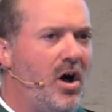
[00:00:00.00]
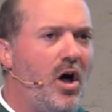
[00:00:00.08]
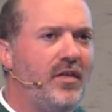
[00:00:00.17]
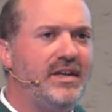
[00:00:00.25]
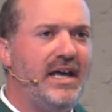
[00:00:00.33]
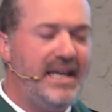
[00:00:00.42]

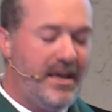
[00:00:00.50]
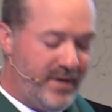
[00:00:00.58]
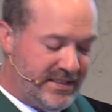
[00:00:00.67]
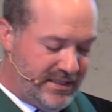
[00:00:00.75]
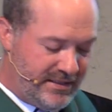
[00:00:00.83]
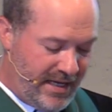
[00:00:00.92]
all the
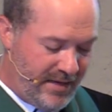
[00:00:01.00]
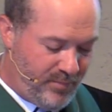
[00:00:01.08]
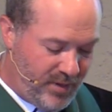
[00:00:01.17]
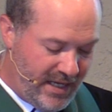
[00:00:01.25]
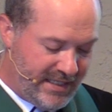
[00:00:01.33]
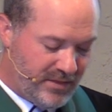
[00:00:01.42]
dynamics that
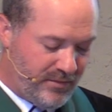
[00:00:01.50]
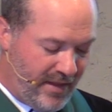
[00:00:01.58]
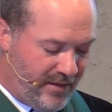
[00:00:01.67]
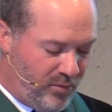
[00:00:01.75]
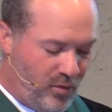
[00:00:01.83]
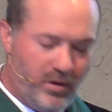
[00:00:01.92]
take place
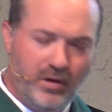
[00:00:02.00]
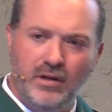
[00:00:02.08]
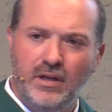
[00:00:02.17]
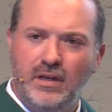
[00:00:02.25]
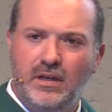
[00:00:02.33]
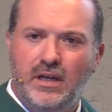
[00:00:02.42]
around the border
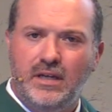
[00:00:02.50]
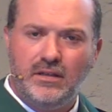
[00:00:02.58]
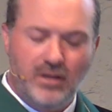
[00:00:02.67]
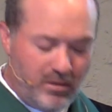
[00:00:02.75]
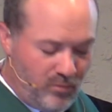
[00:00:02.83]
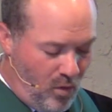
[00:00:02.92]
and
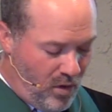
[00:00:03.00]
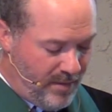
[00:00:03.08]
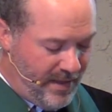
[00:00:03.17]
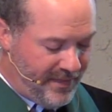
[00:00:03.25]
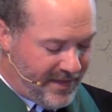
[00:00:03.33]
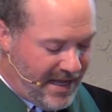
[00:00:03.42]
to learn
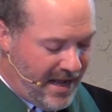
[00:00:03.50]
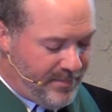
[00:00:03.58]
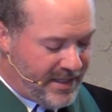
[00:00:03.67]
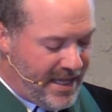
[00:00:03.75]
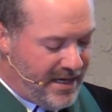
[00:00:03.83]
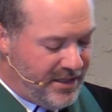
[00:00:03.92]
more about the
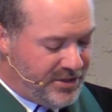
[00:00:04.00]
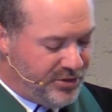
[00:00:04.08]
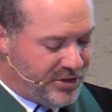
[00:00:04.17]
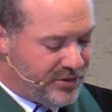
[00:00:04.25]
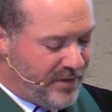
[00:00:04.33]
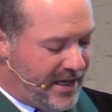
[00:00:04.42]
complicated
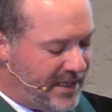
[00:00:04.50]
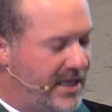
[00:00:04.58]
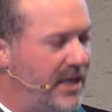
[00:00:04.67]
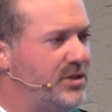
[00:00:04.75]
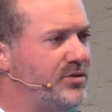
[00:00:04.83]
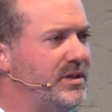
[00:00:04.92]
issues surrounding
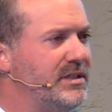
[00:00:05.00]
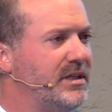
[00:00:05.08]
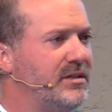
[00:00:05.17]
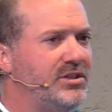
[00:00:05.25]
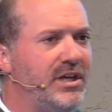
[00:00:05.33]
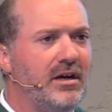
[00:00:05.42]
countries
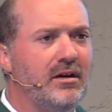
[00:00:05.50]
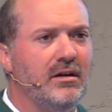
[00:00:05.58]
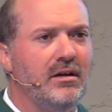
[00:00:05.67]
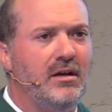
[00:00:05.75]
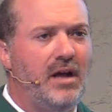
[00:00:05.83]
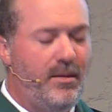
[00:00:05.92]
that
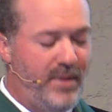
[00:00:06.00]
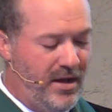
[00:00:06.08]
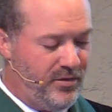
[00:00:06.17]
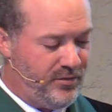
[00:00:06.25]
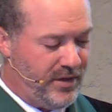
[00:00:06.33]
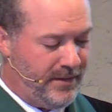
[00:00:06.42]
share a
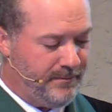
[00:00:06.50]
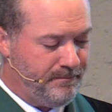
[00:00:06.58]
boundary.